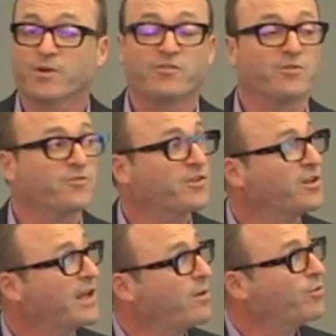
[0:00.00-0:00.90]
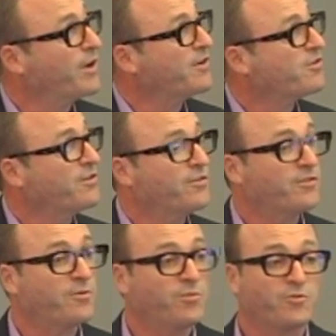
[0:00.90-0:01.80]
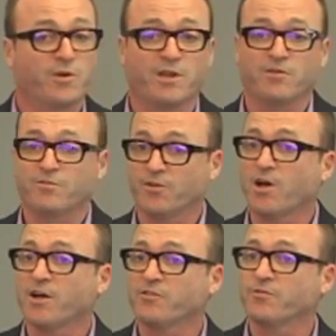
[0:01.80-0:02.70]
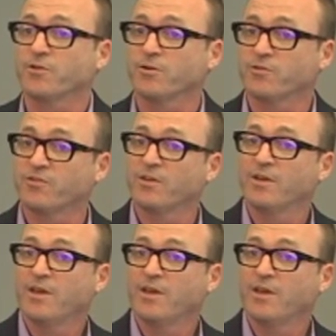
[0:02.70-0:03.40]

research collaborations between philosophers